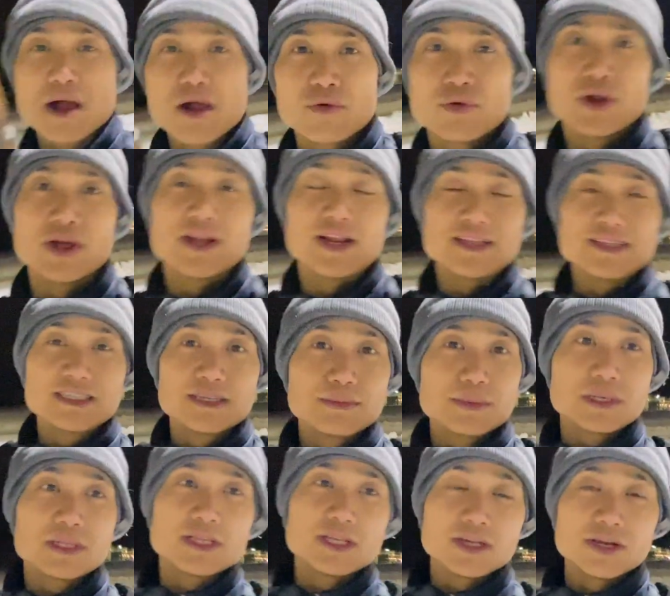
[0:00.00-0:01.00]
run. I
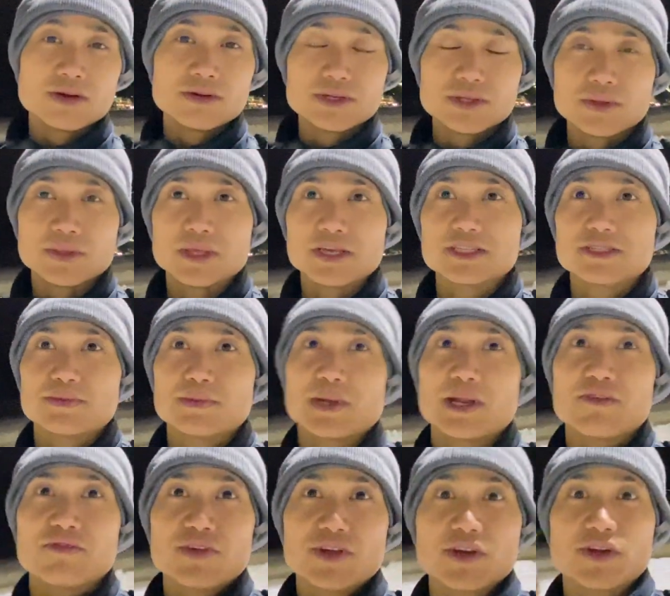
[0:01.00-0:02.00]
typically don't do this, but
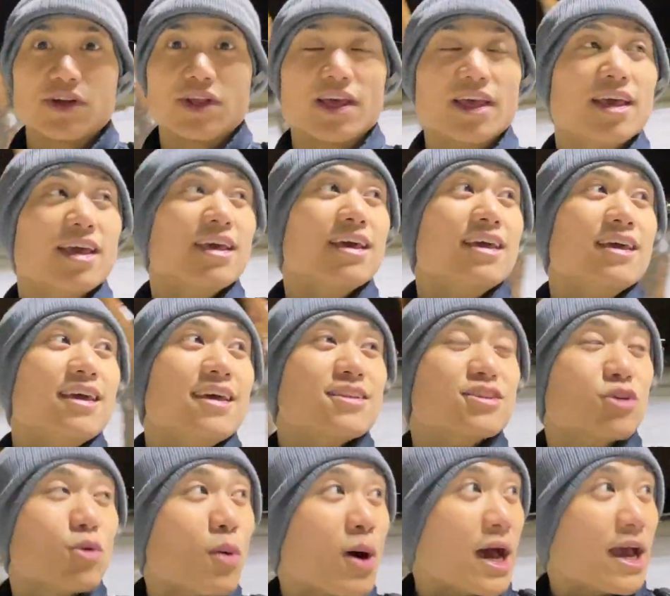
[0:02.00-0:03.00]
I figured
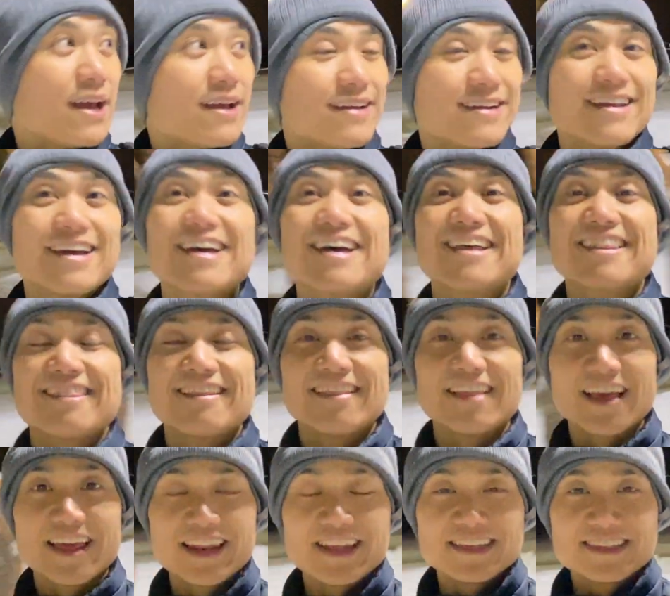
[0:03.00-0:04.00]
it's quiet, the
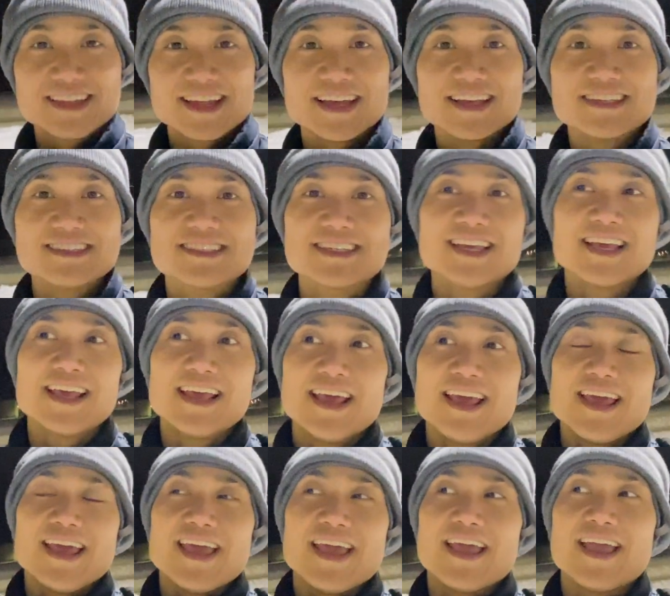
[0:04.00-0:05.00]
lighting's nice,
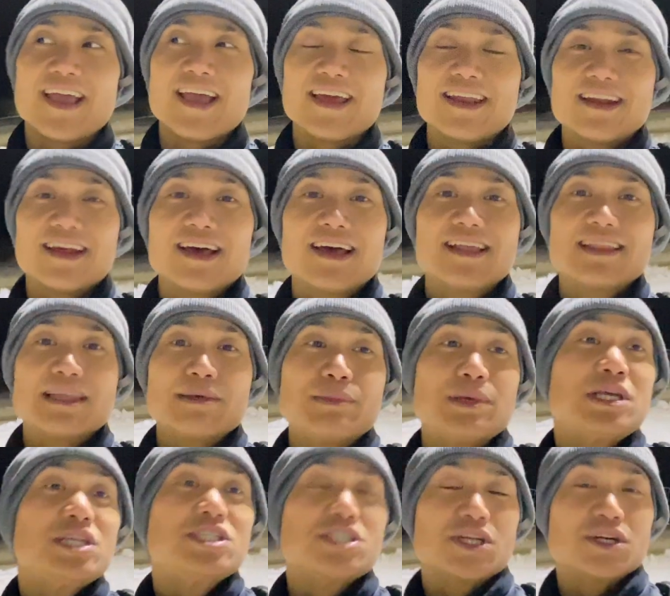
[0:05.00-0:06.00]
and let
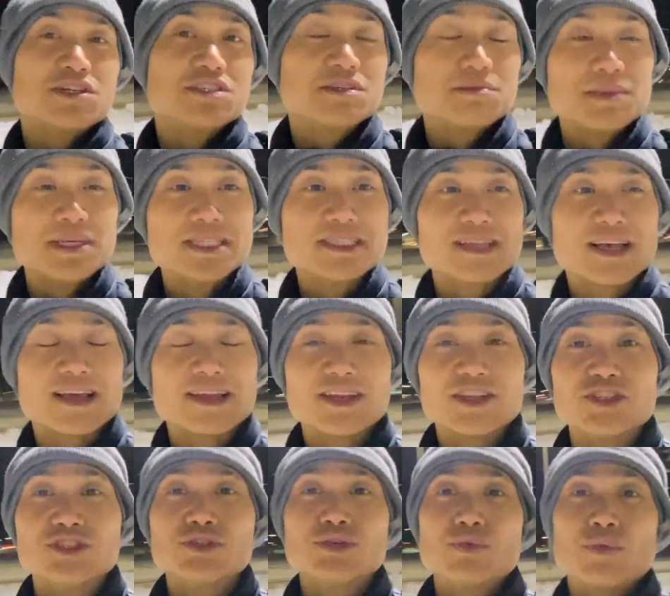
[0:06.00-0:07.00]
me share some insight
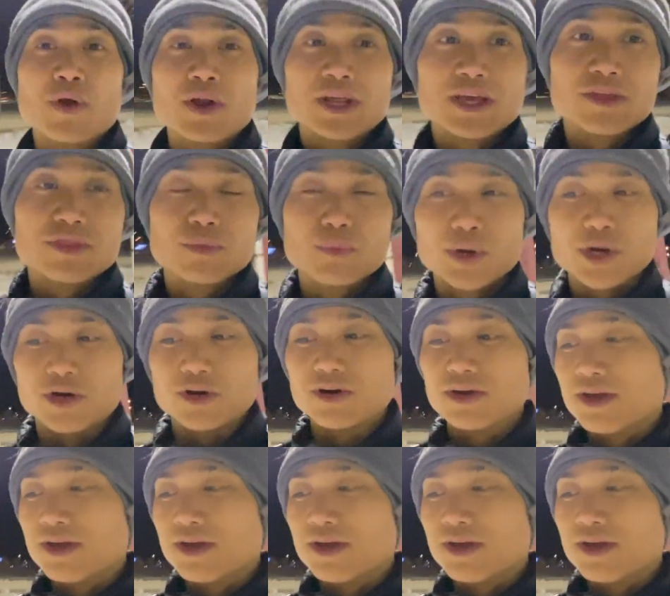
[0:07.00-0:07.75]
into running in the winter.